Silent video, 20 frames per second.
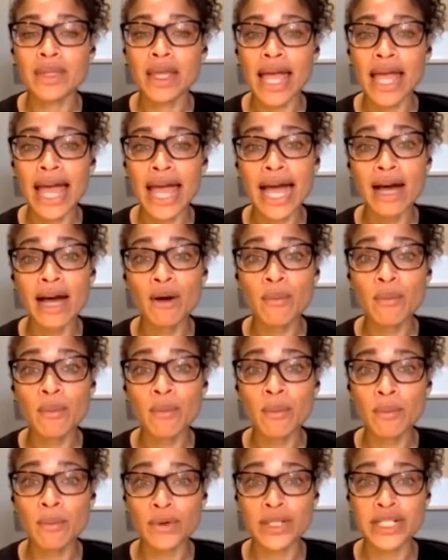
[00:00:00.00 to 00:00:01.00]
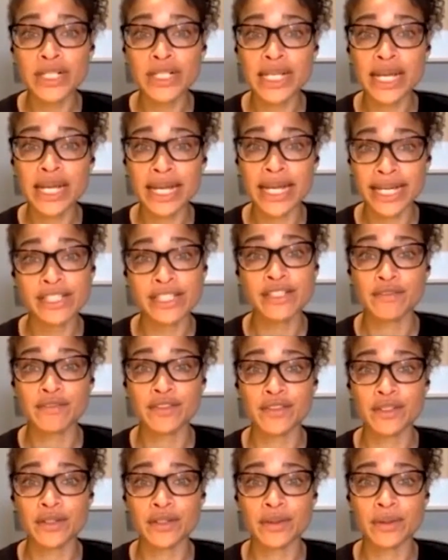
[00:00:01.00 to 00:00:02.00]
how would each of
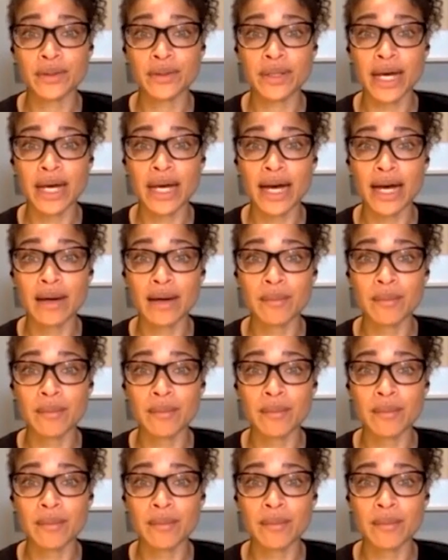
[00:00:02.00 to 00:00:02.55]
you